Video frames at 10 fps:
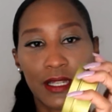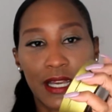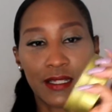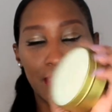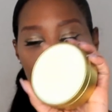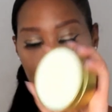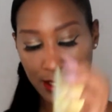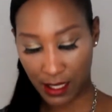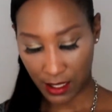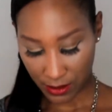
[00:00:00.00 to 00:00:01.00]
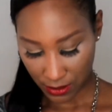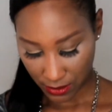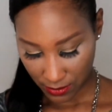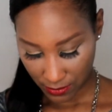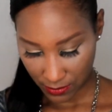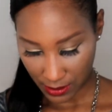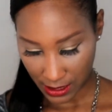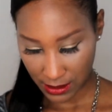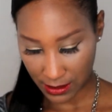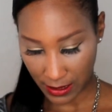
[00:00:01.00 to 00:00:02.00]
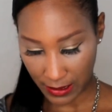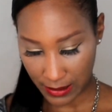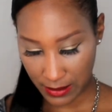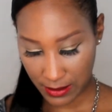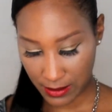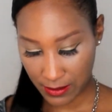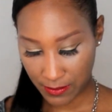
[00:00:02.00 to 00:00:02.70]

nice sized candle. That's nice.